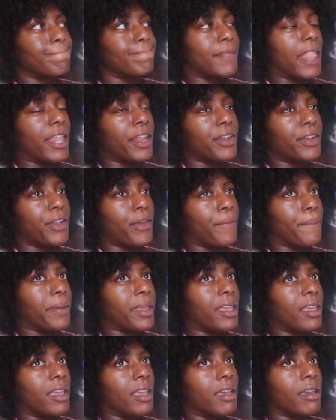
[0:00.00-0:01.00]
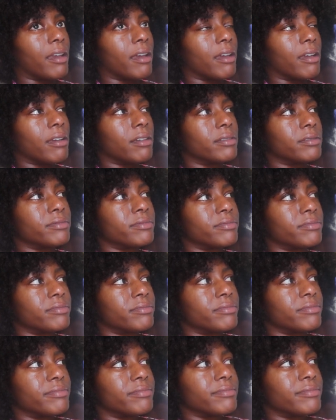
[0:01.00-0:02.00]
I don't know, being here,
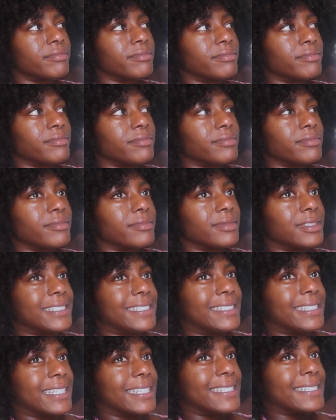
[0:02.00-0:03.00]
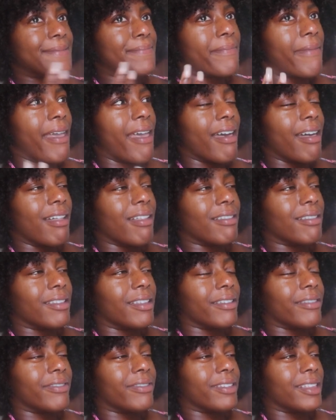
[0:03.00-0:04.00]
it's the
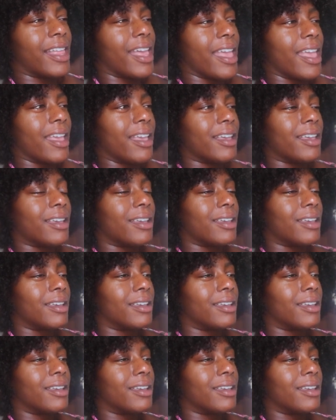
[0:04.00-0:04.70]
smell of like